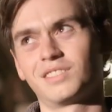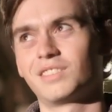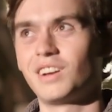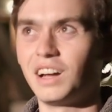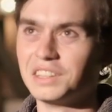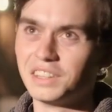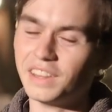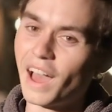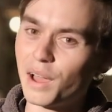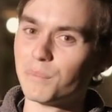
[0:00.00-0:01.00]
not
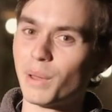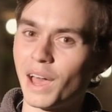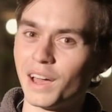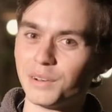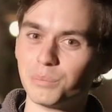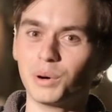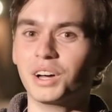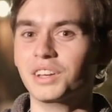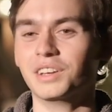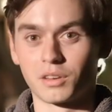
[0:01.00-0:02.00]
that bad,
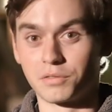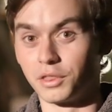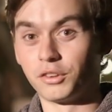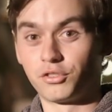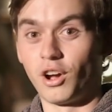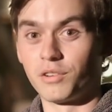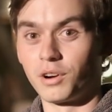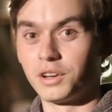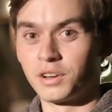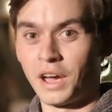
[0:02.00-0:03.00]
but for this shot
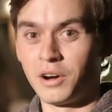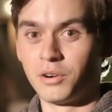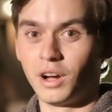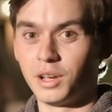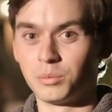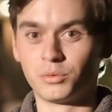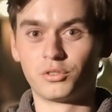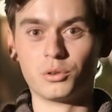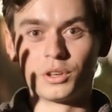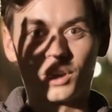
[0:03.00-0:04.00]
right now, I am
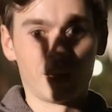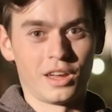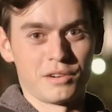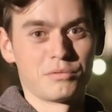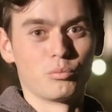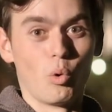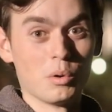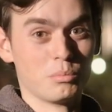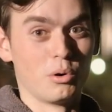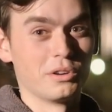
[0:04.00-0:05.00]
shooting at
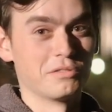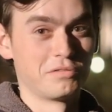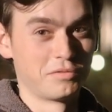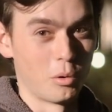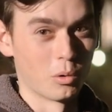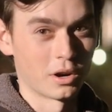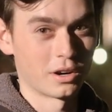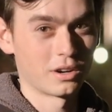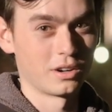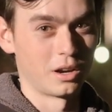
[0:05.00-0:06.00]

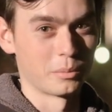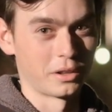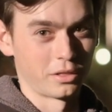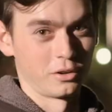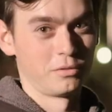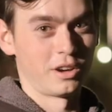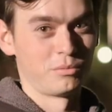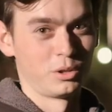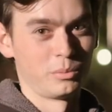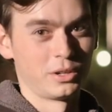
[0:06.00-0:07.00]
f1.4 on my
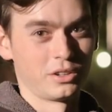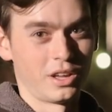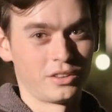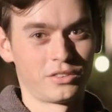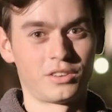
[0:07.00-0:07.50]
35mm lens,